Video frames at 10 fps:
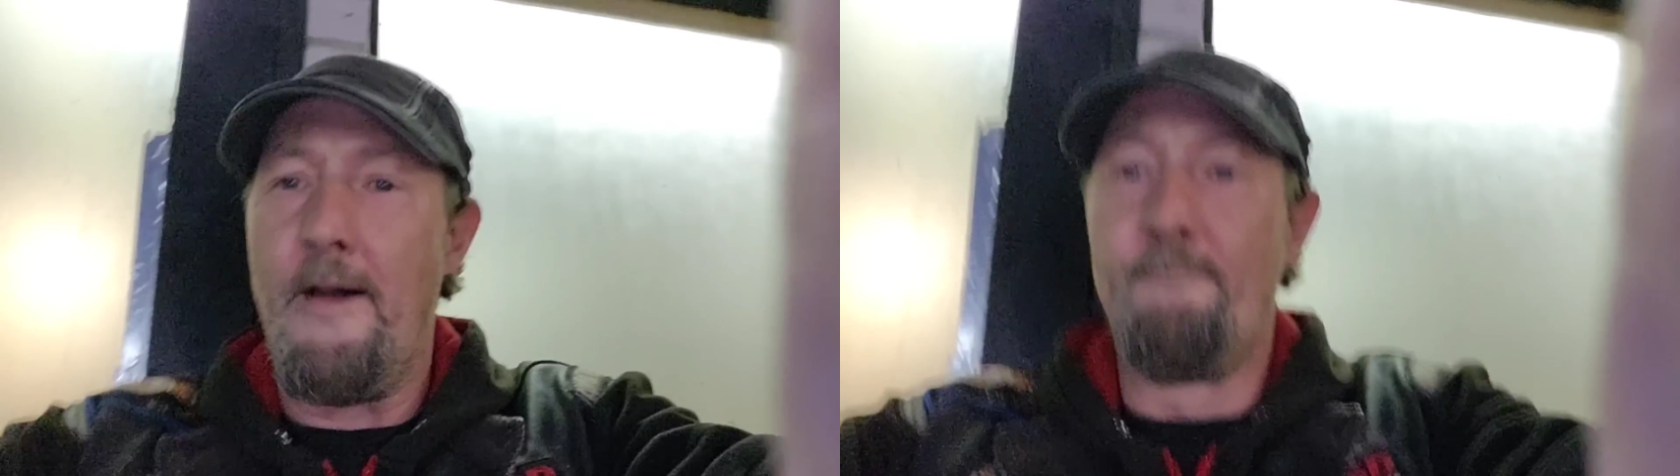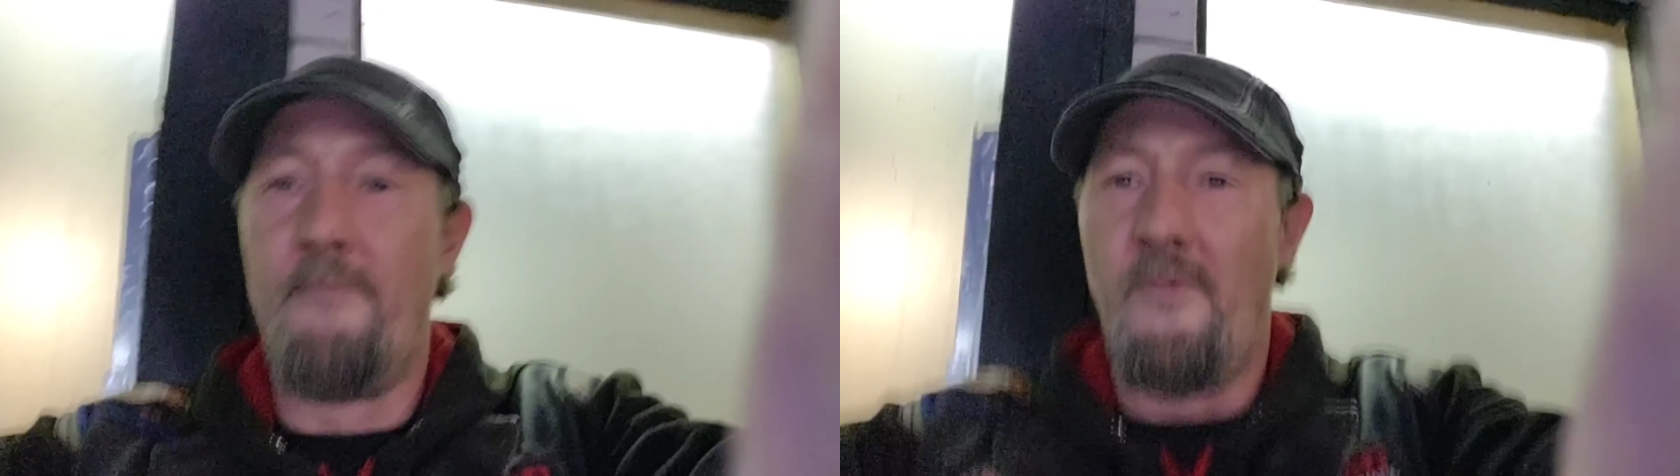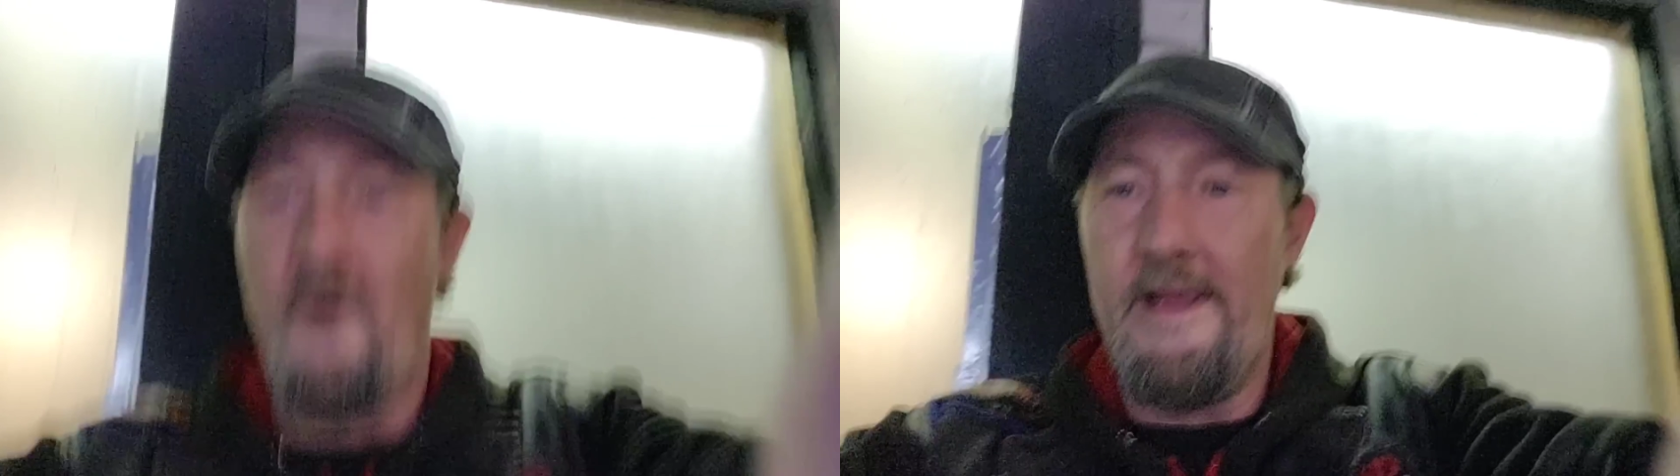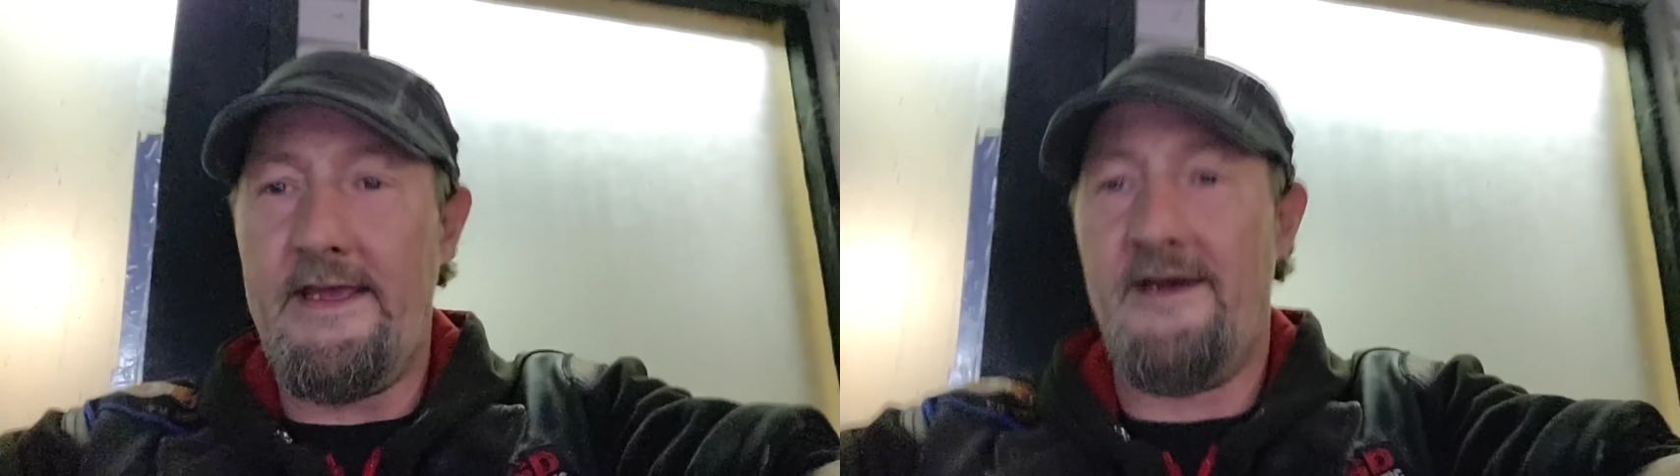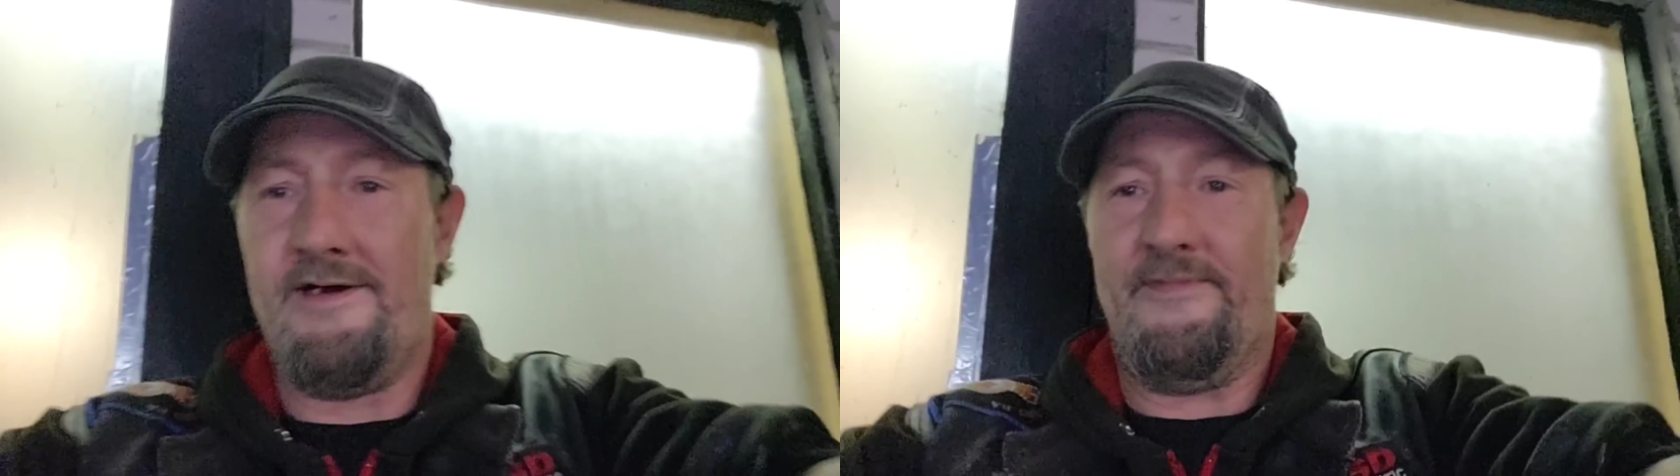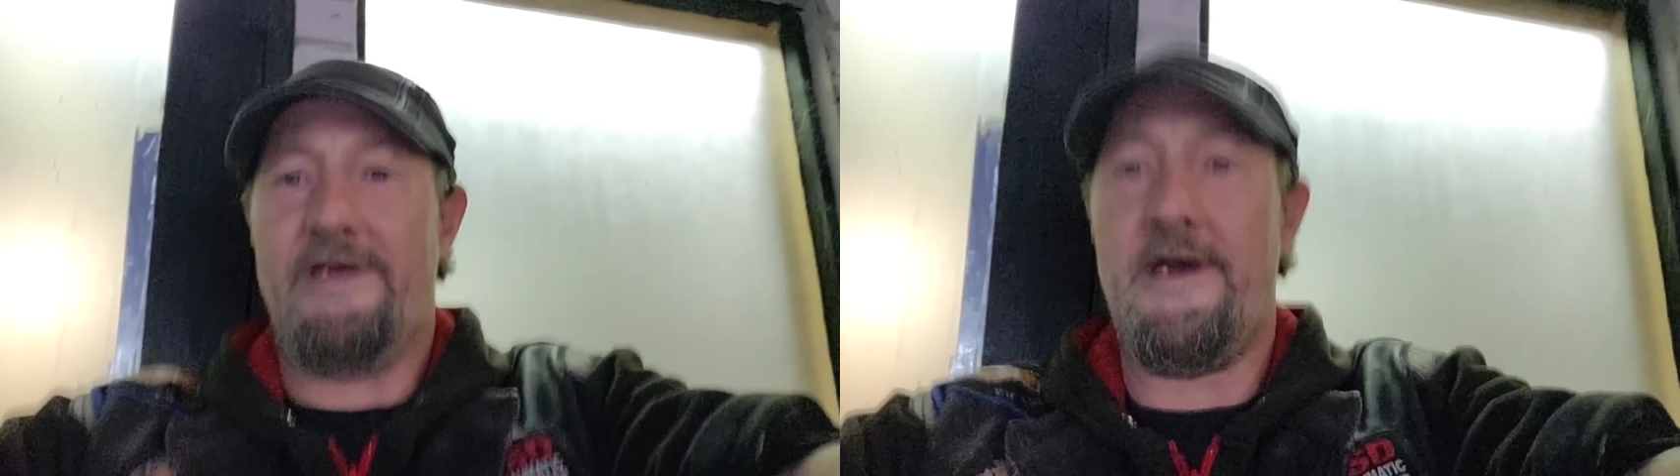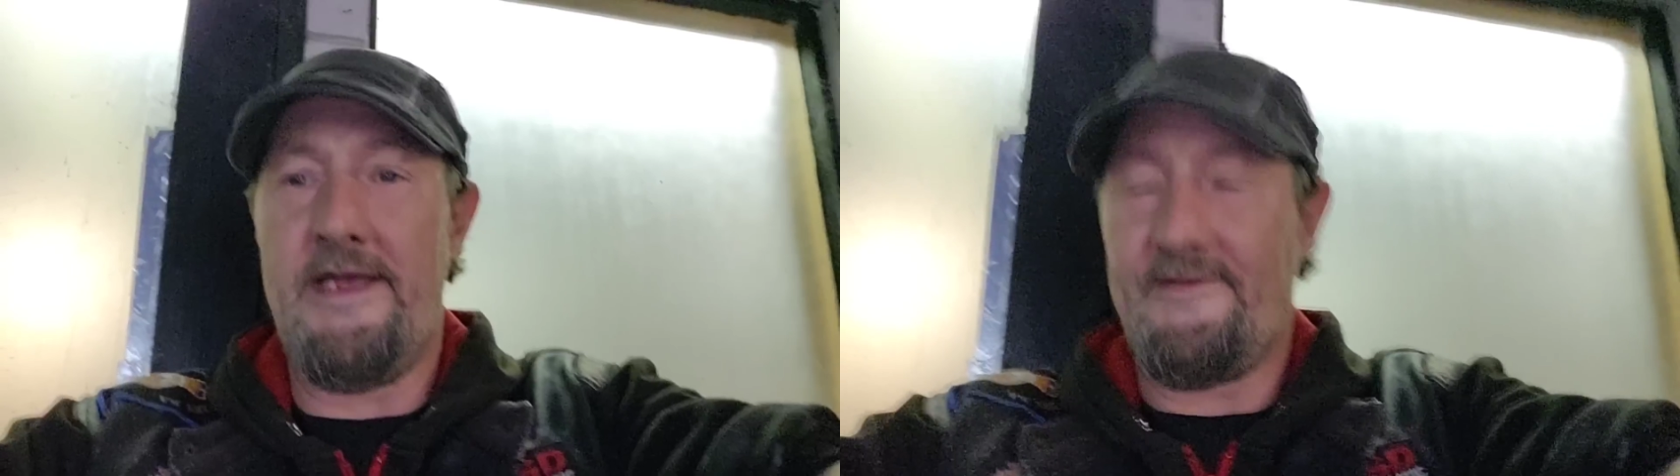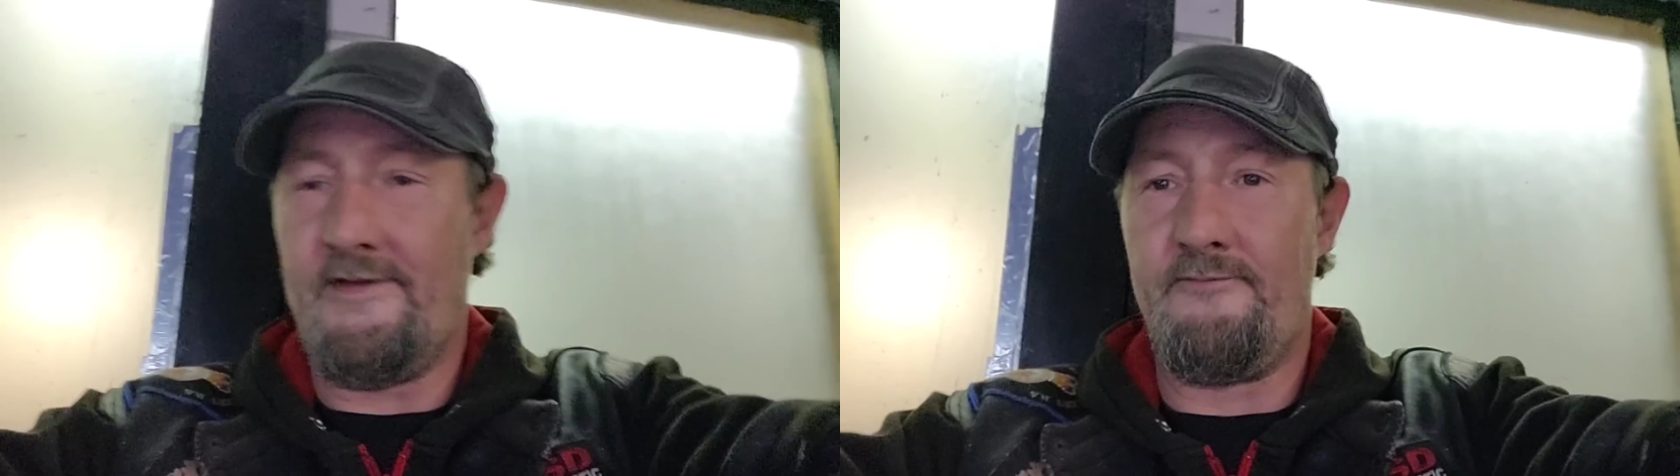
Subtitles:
my cupcakes